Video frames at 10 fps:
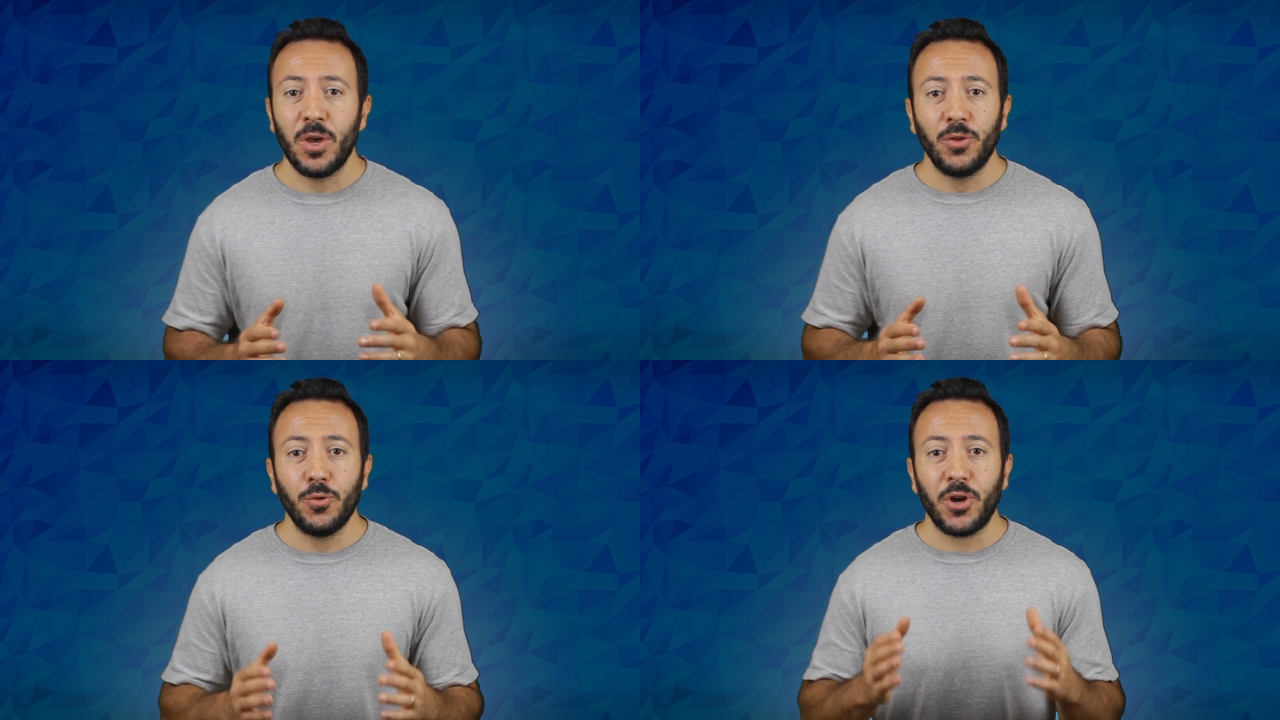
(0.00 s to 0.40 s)

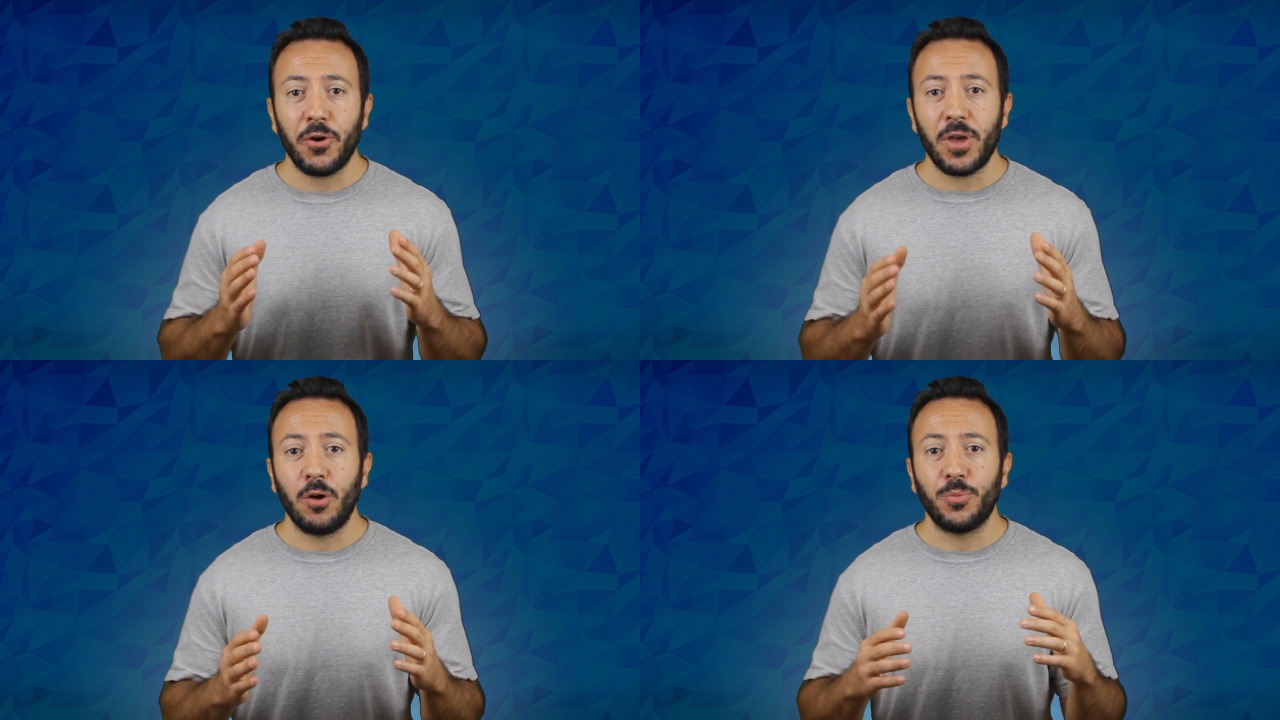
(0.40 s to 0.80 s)
to
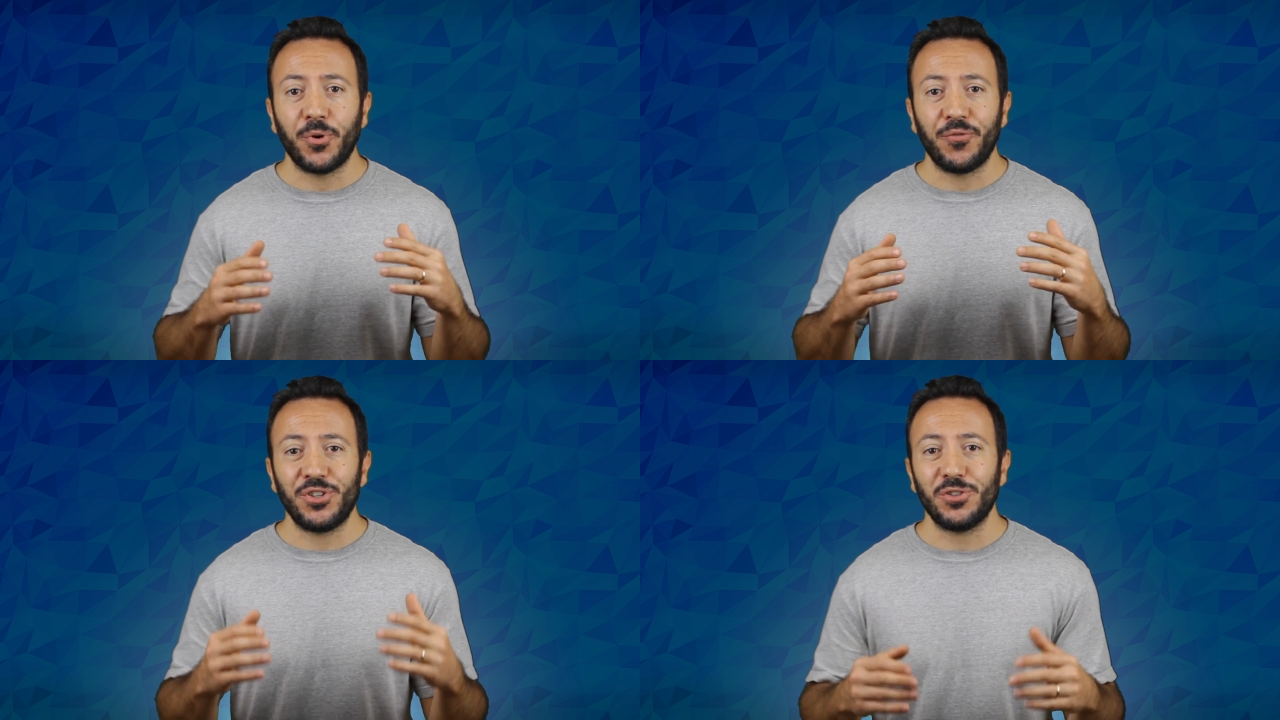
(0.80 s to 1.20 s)
carry out
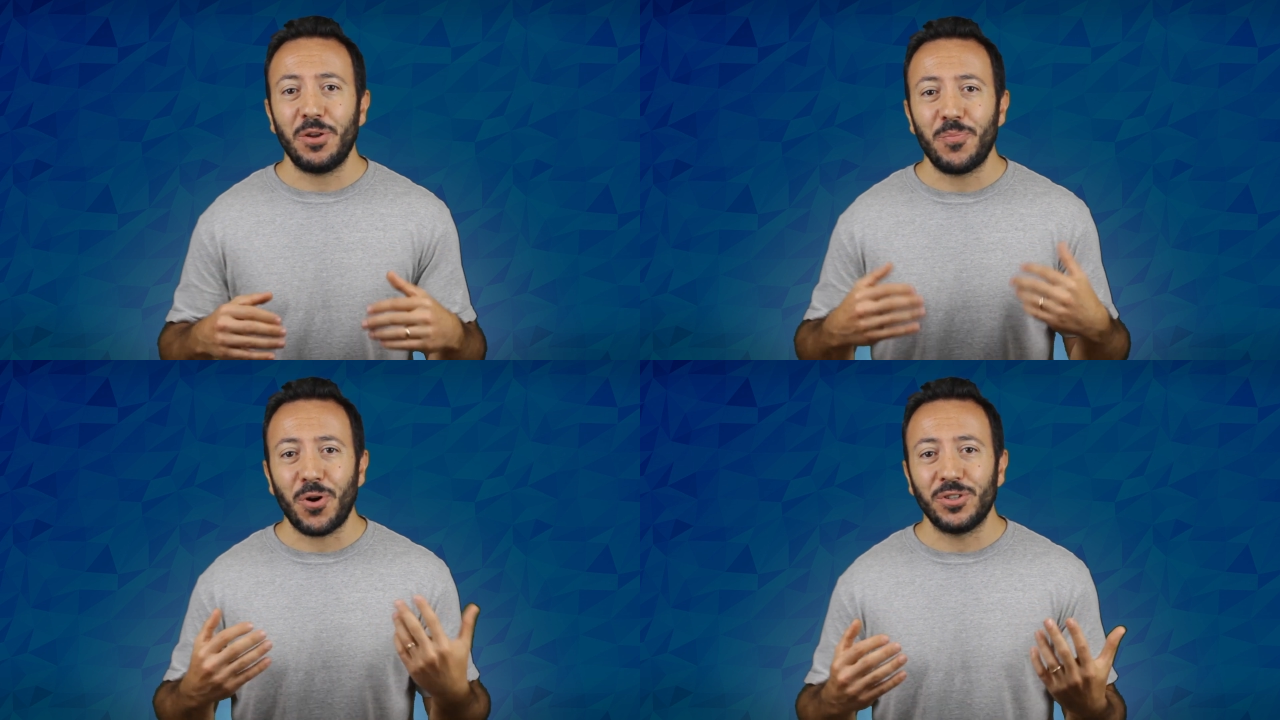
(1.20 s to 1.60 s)
professional
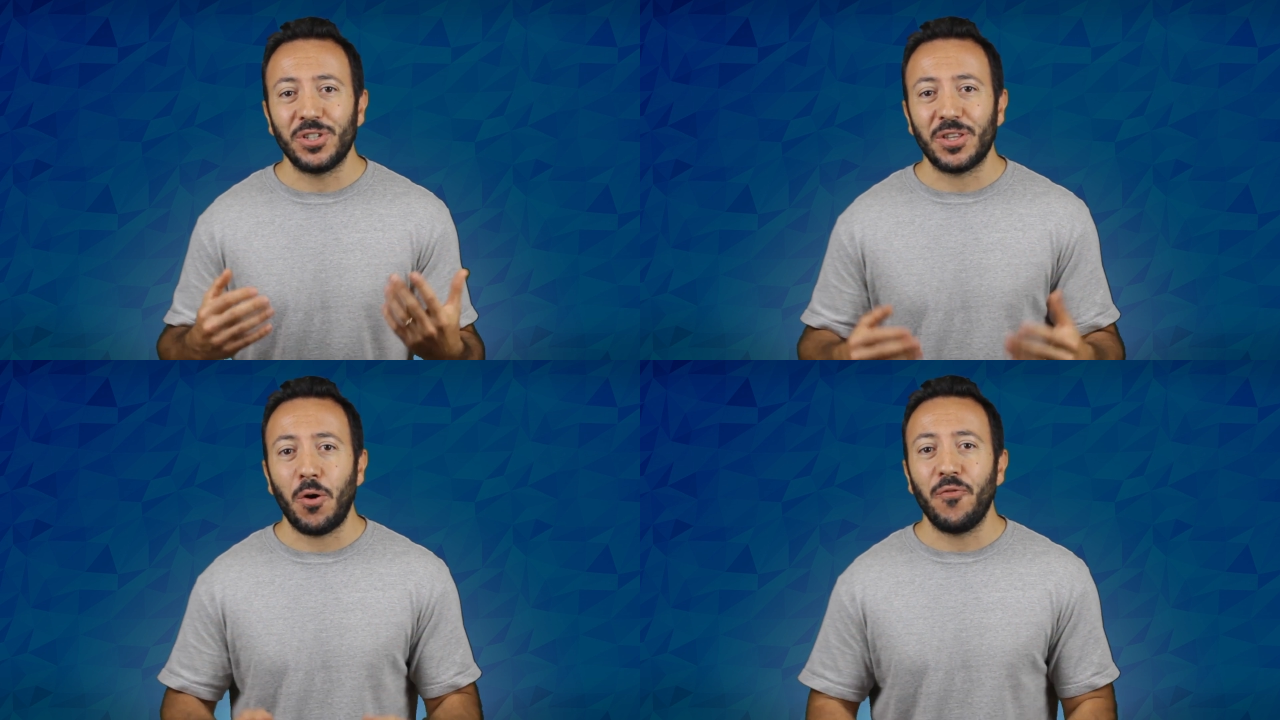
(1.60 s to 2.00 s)

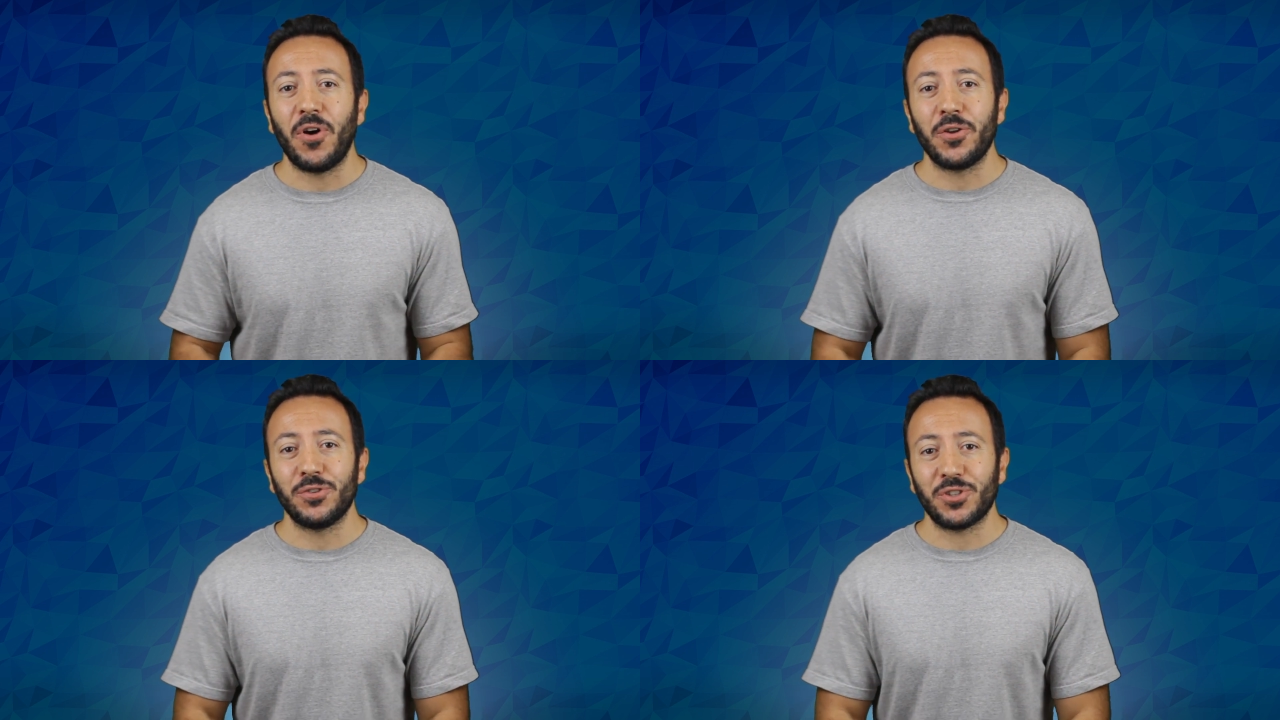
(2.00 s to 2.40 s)
projects of
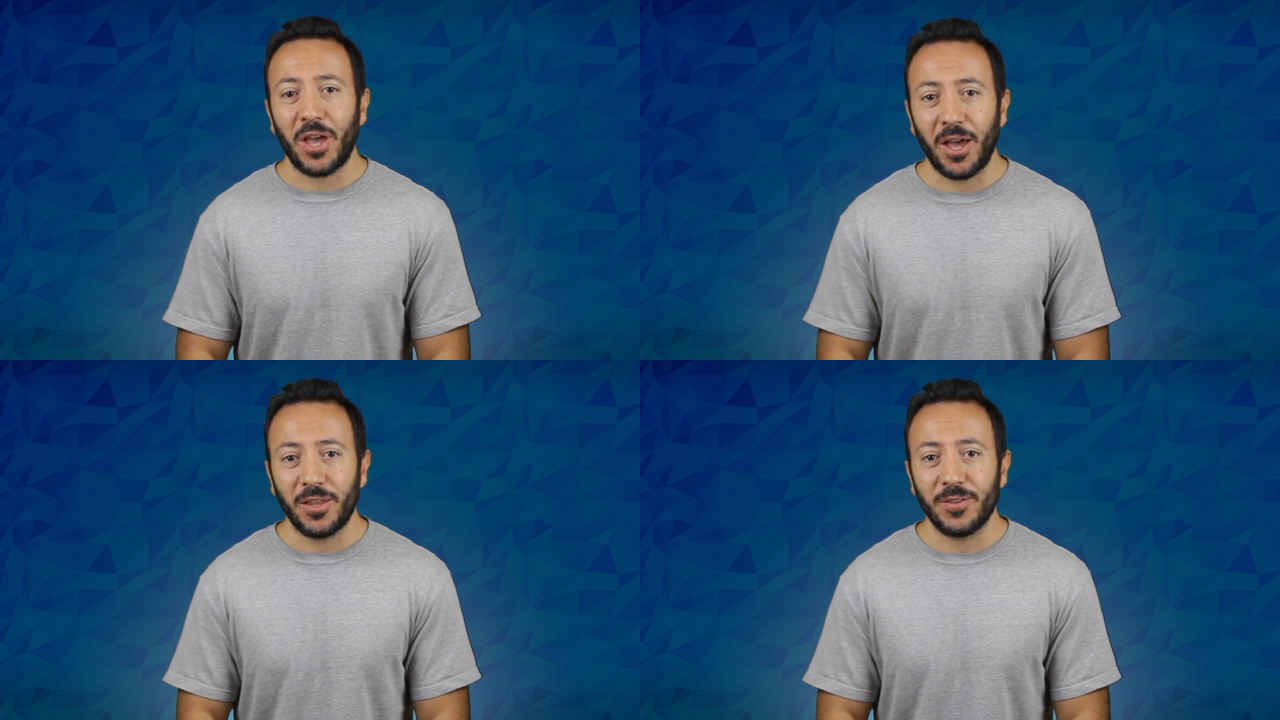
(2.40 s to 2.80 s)
various kinds.